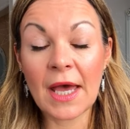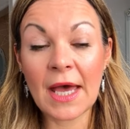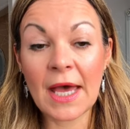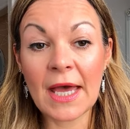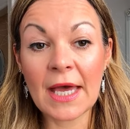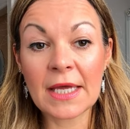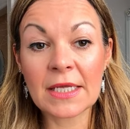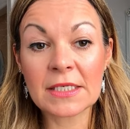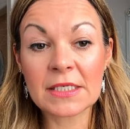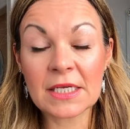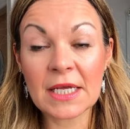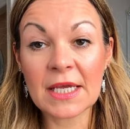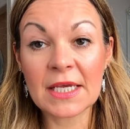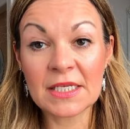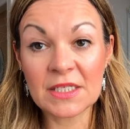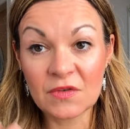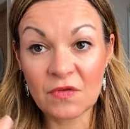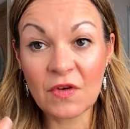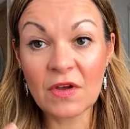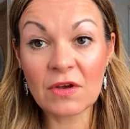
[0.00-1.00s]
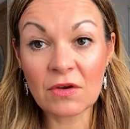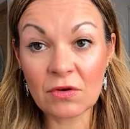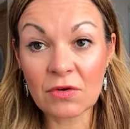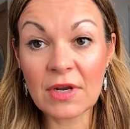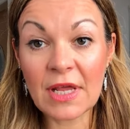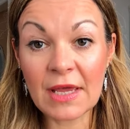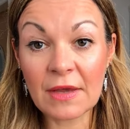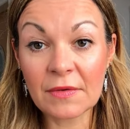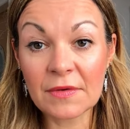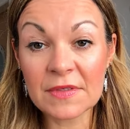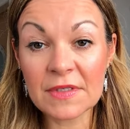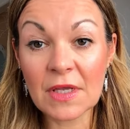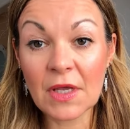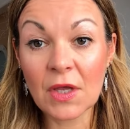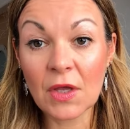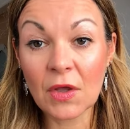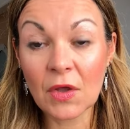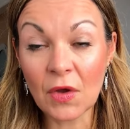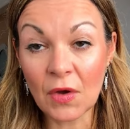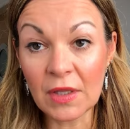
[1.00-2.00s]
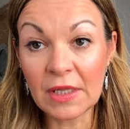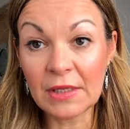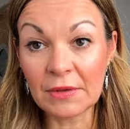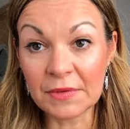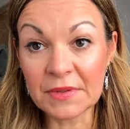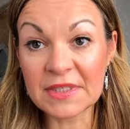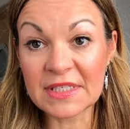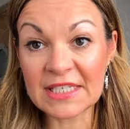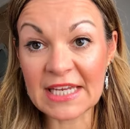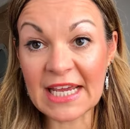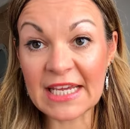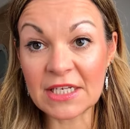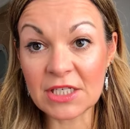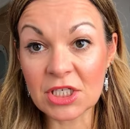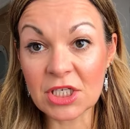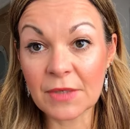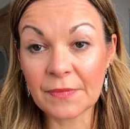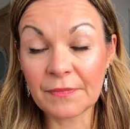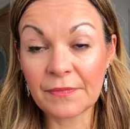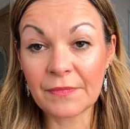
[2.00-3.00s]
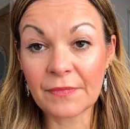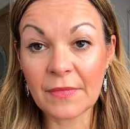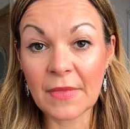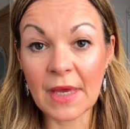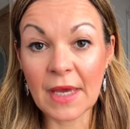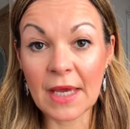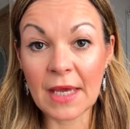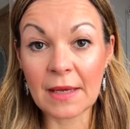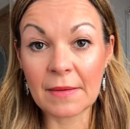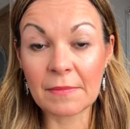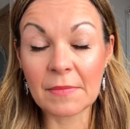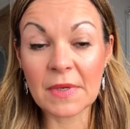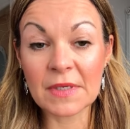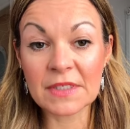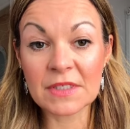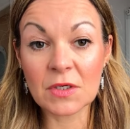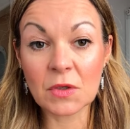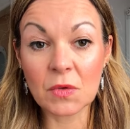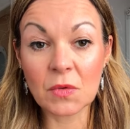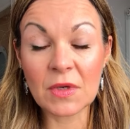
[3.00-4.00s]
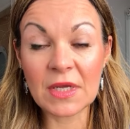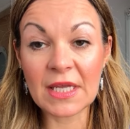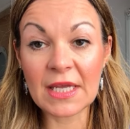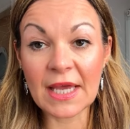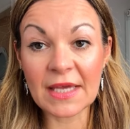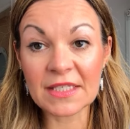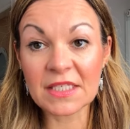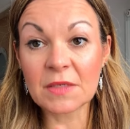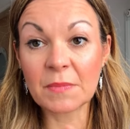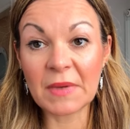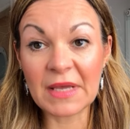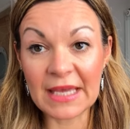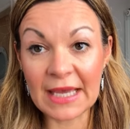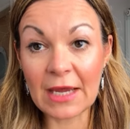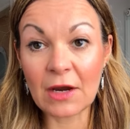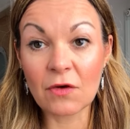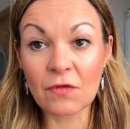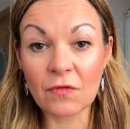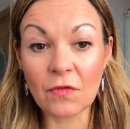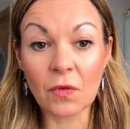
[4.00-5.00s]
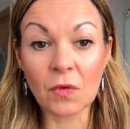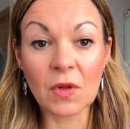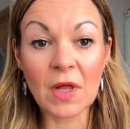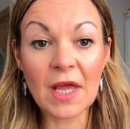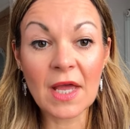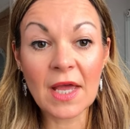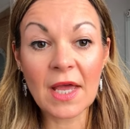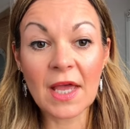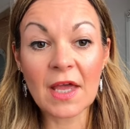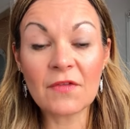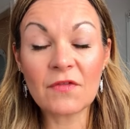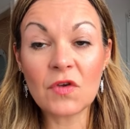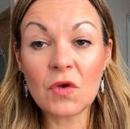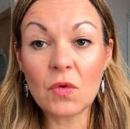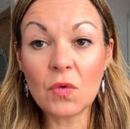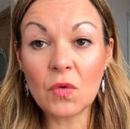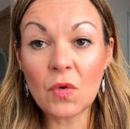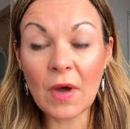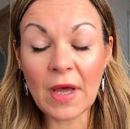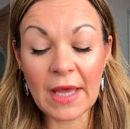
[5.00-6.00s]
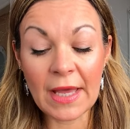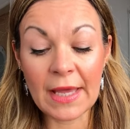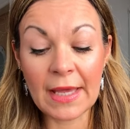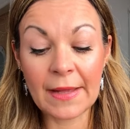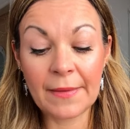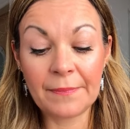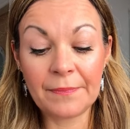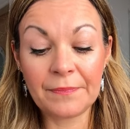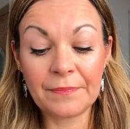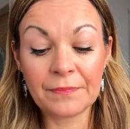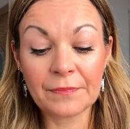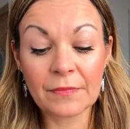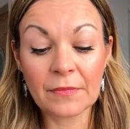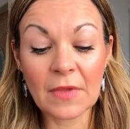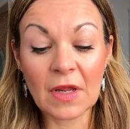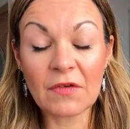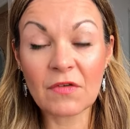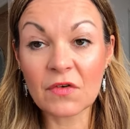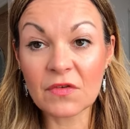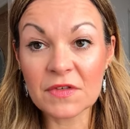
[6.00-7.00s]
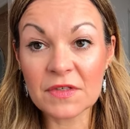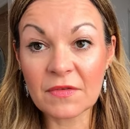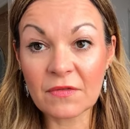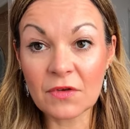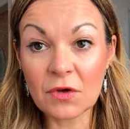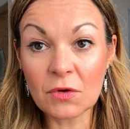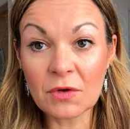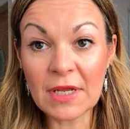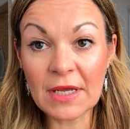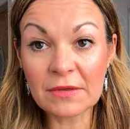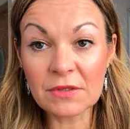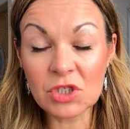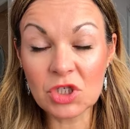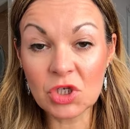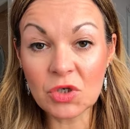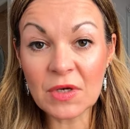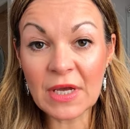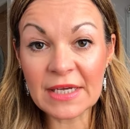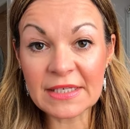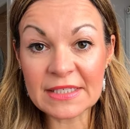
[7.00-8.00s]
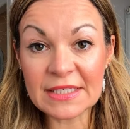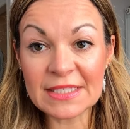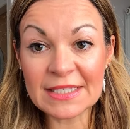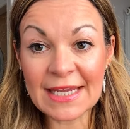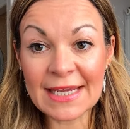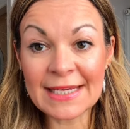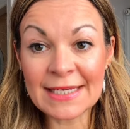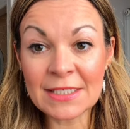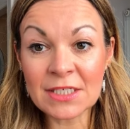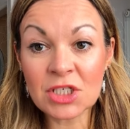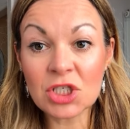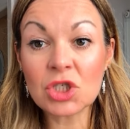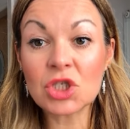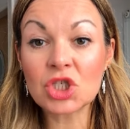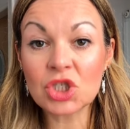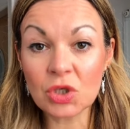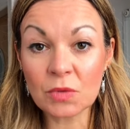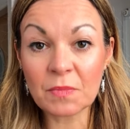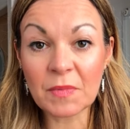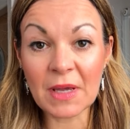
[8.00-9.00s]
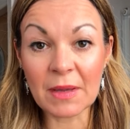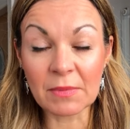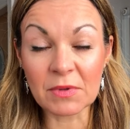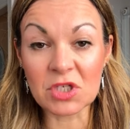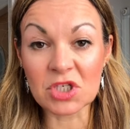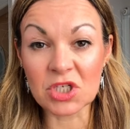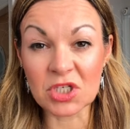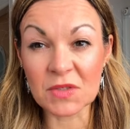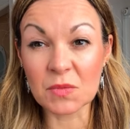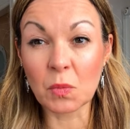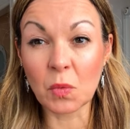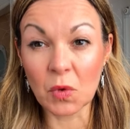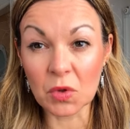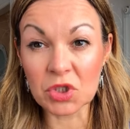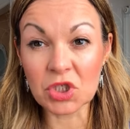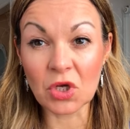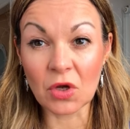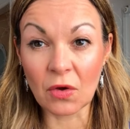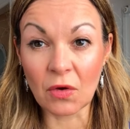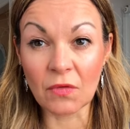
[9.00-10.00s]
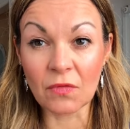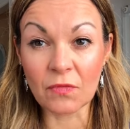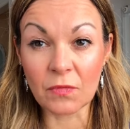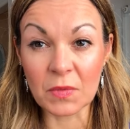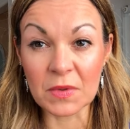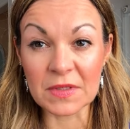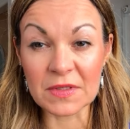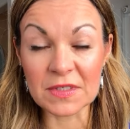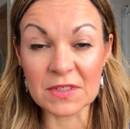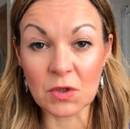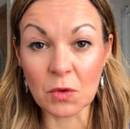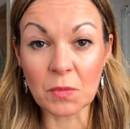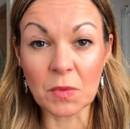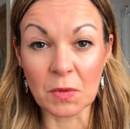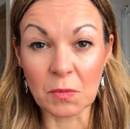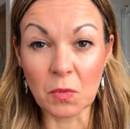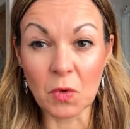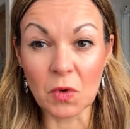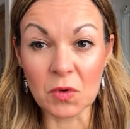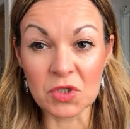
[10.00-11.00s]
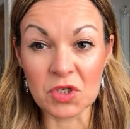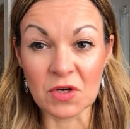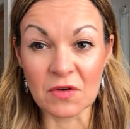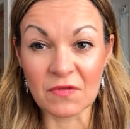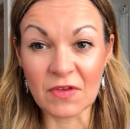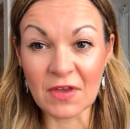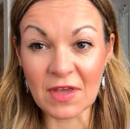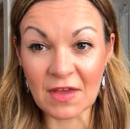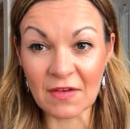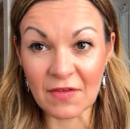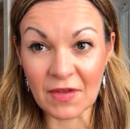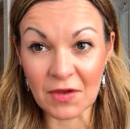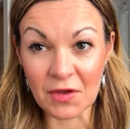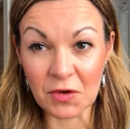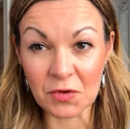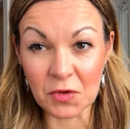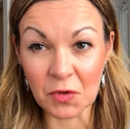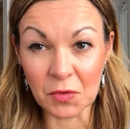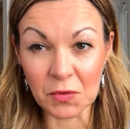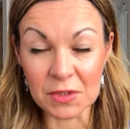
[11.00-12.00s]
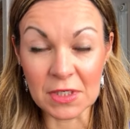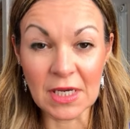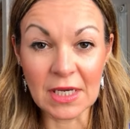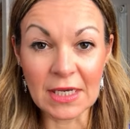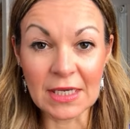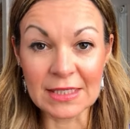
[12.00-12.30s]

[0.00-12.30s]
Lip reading: And his fingernails got a little stained. So he has to be careful. If you if your nails do get stained, you should be able to just wash it off with soap and water if you give it a good old